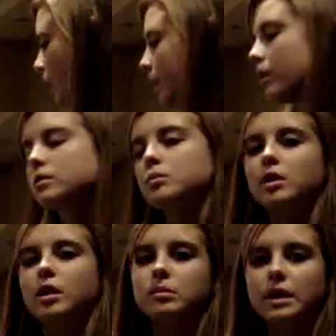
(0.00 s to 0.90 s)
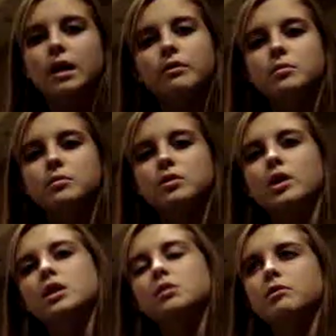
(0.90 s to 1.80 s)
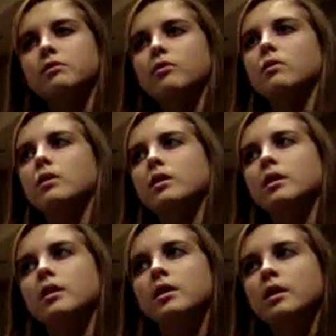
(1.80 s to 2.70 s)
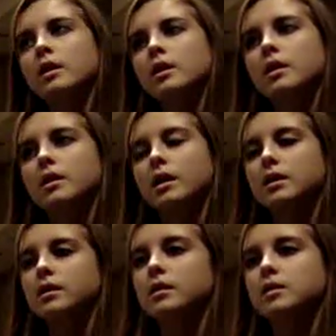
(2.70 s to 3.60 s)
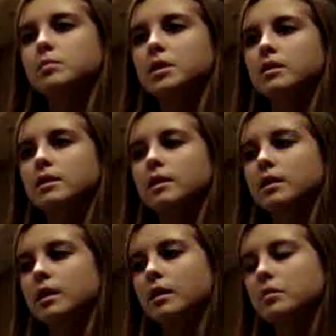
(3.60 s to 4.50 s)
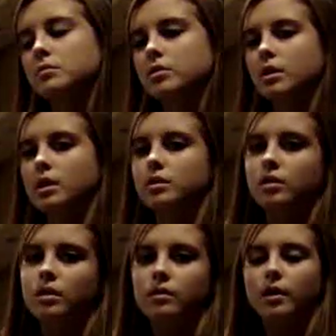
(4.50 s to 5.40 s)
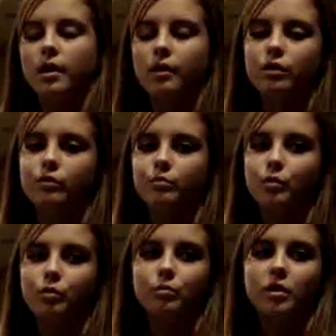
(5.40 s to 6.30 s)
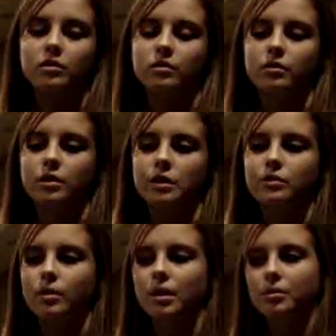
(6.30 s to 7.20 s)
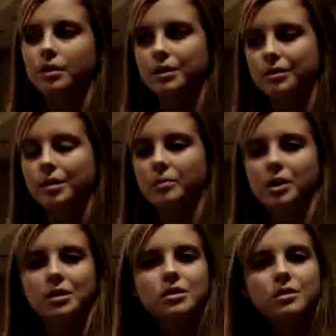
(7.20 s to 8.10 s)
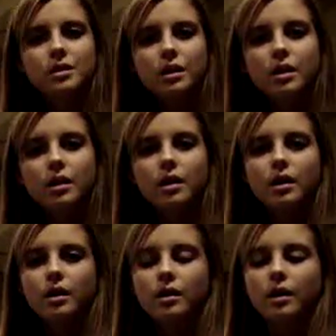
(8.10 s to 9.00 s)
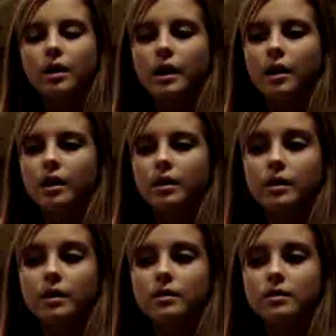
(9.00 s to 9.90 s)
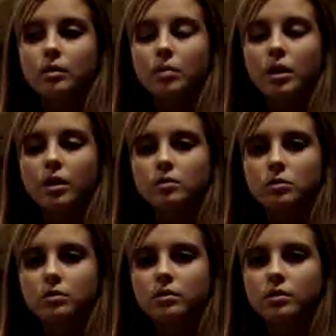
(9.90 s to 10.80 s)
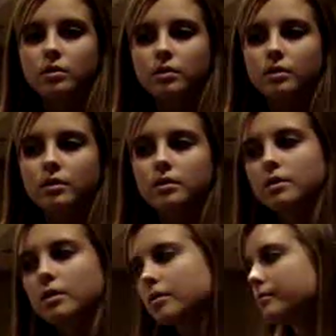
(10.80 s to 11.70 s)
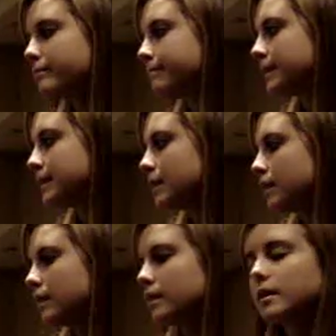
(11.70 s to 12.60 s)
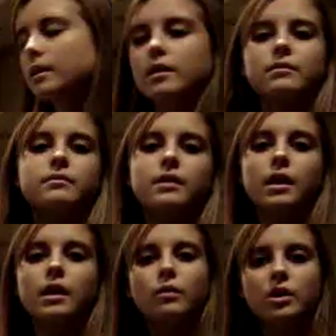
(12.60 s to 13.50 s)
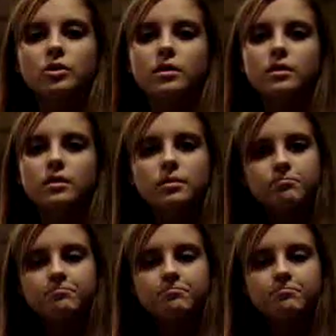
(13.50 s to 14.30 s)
I'd also probably have them stretch before they did this, because I didn't have them stretch and they could have pulled muscle even though they weren't doing much. It's still possible. So, yeah. Any questions?